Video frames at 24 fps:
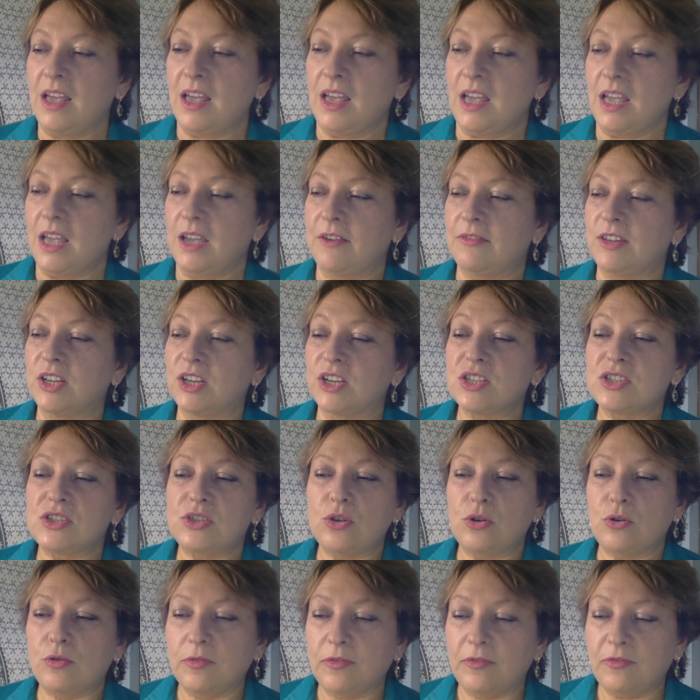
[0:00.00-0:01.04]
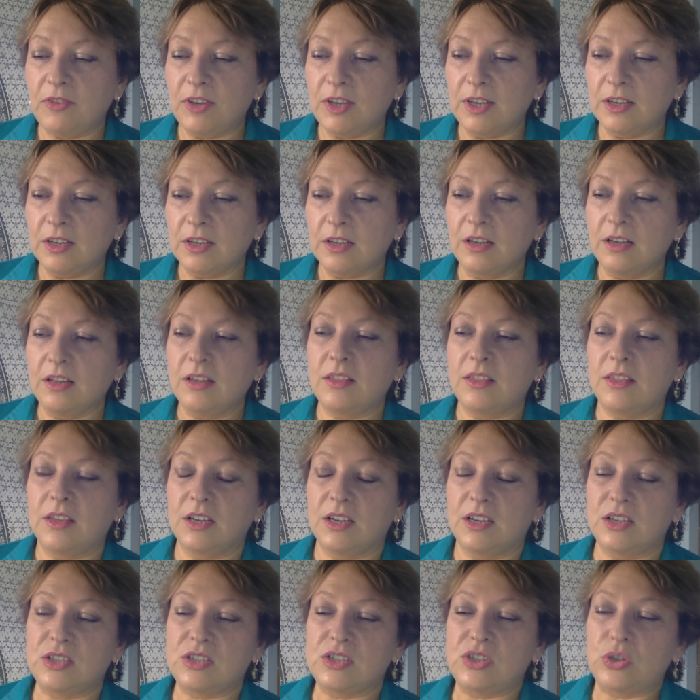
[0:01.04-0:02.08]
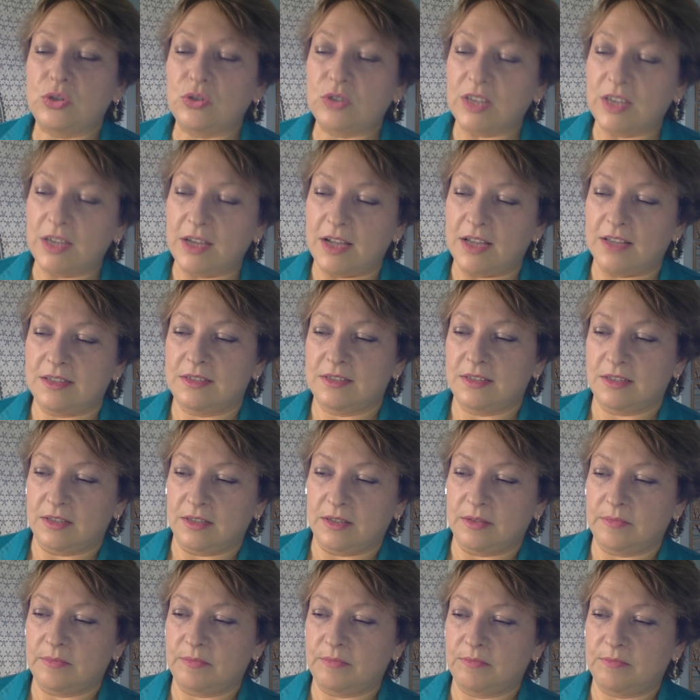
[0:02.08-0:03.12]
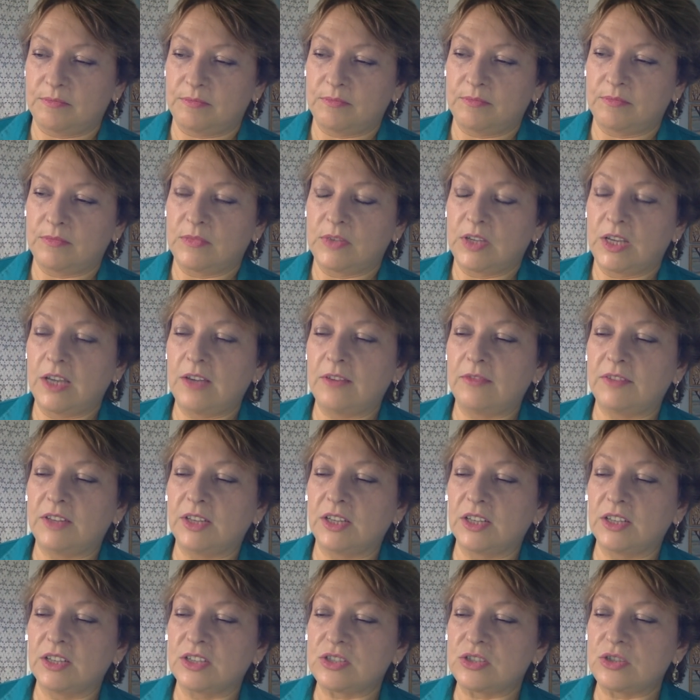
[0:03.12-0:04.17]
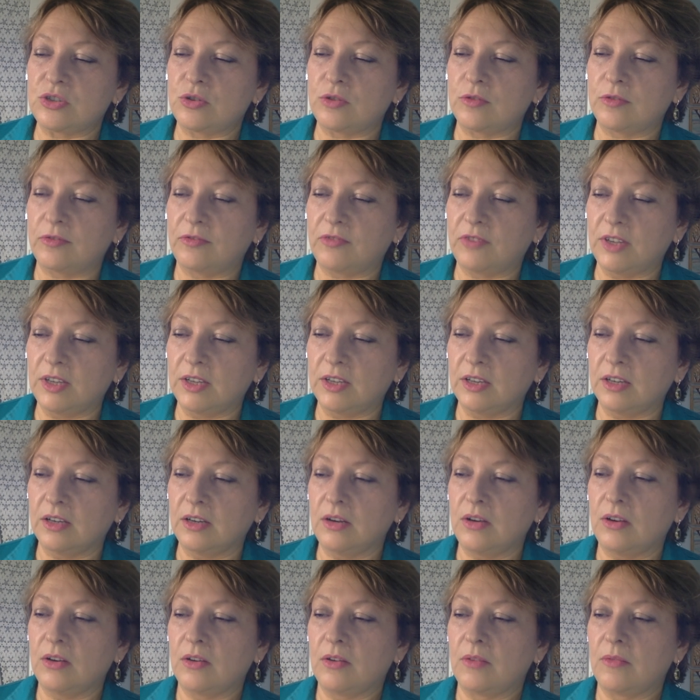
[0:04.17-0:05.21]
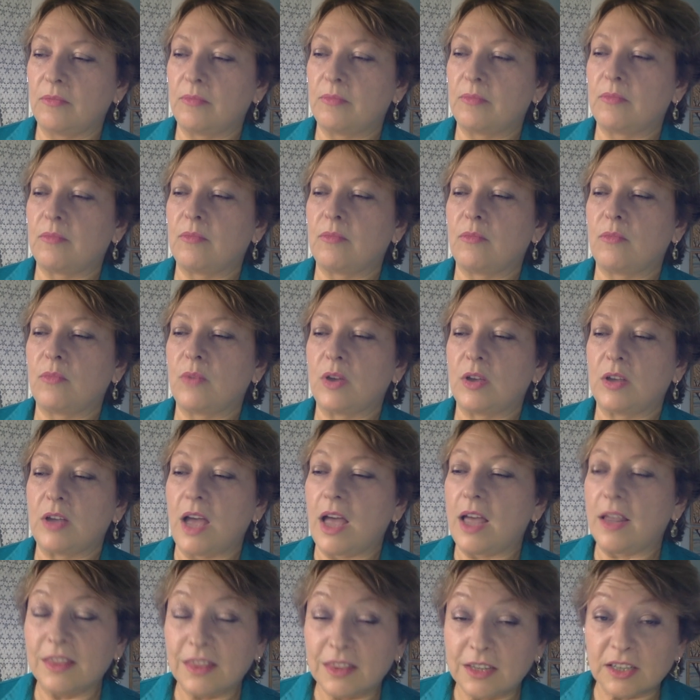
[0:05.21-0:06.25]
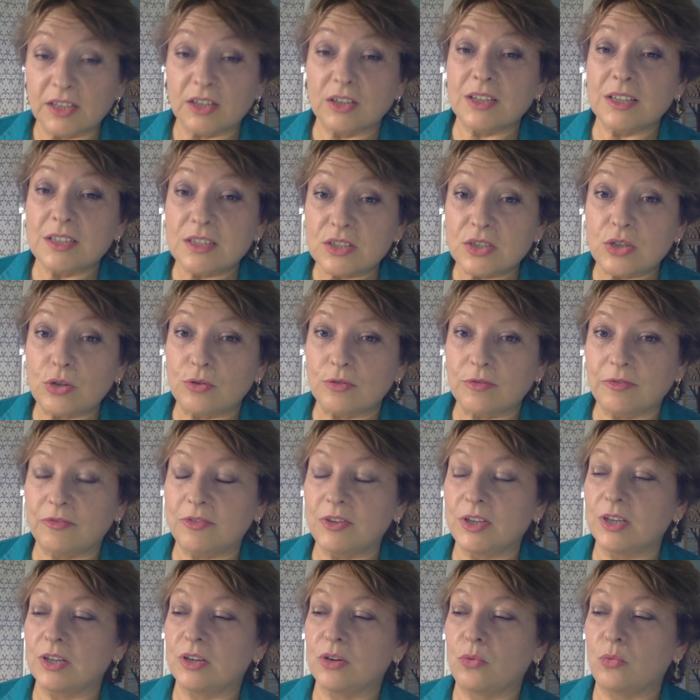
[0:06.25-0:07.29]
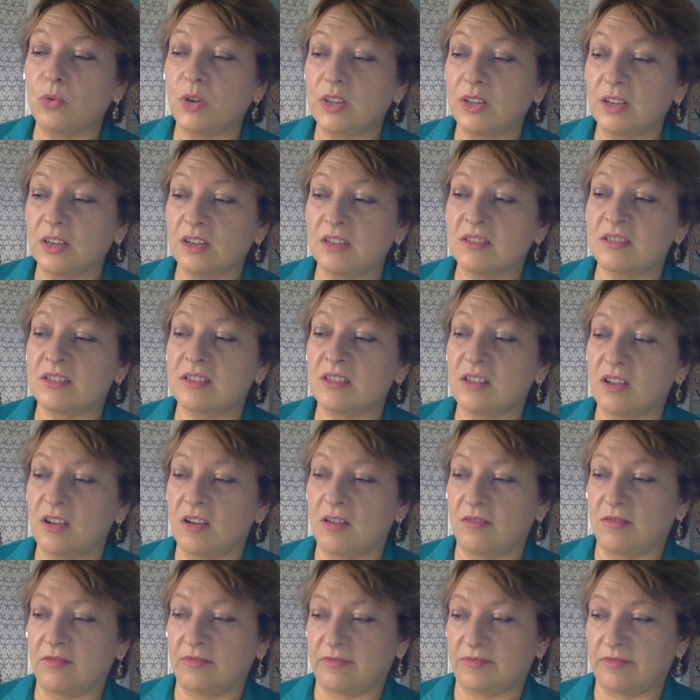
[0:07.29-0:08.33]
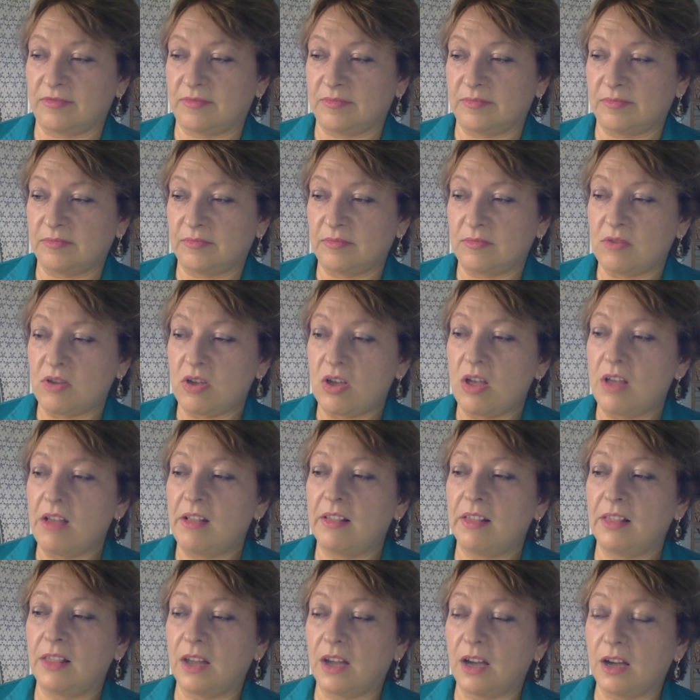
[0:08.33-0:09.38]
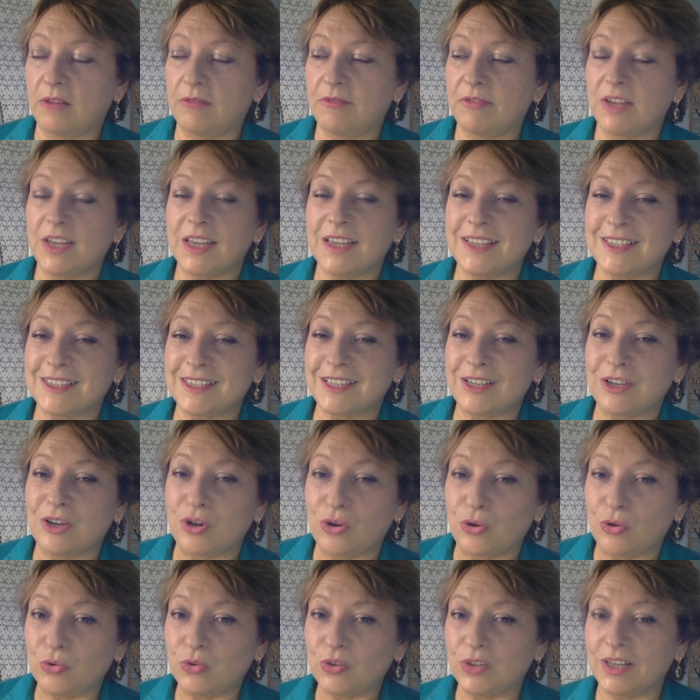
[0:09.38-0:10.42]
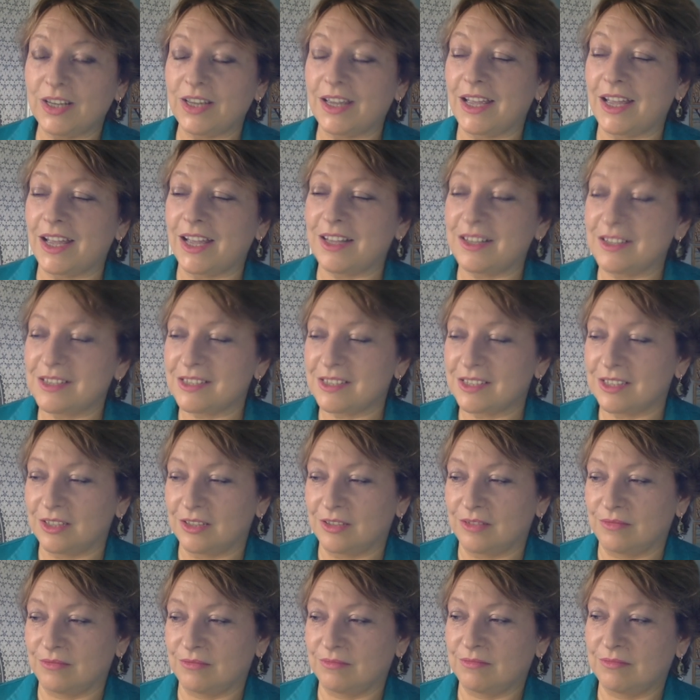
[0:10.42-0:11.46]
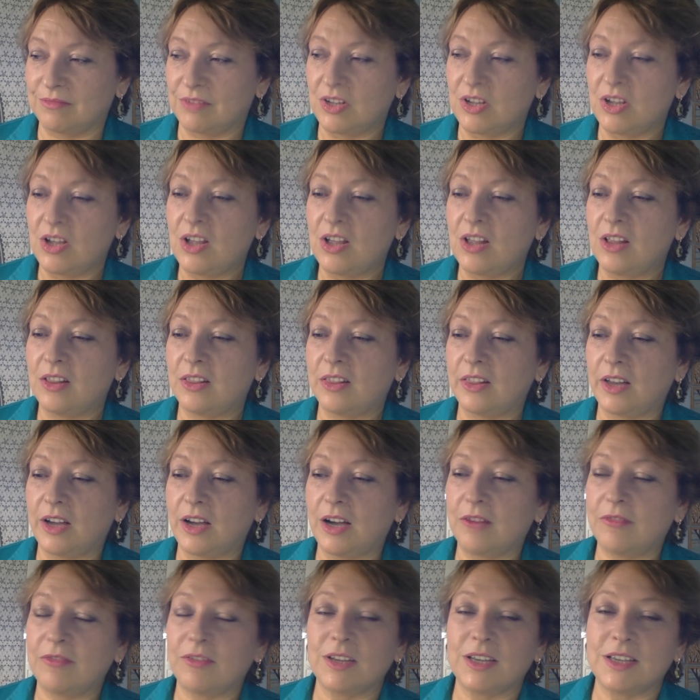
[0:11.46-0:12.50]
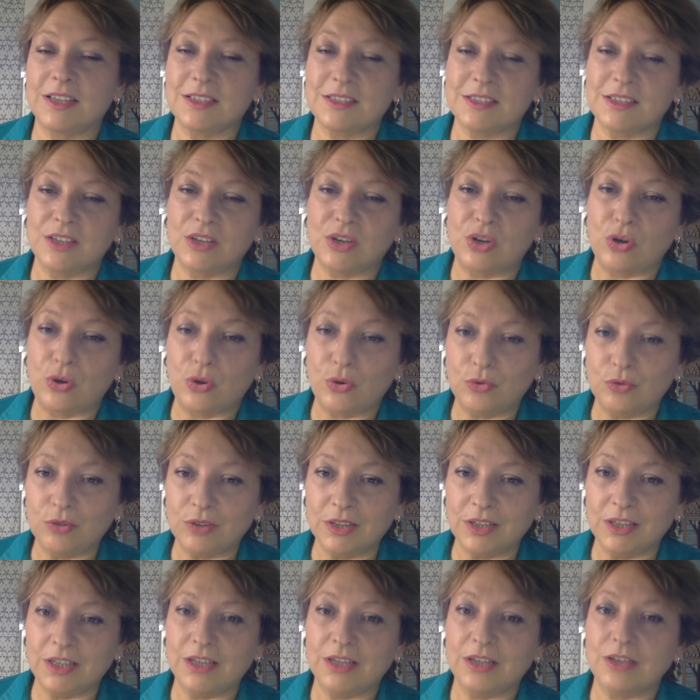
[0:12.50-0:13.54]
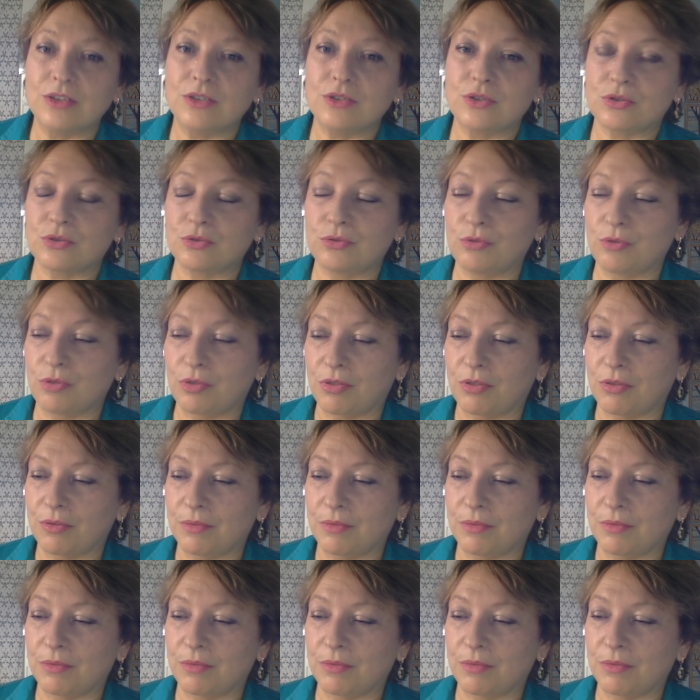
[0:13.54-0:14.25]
If there is no fear, there is no cancer. If there is no fear, and there is no fear where there is love. Love is the only answer. Love is the only truth.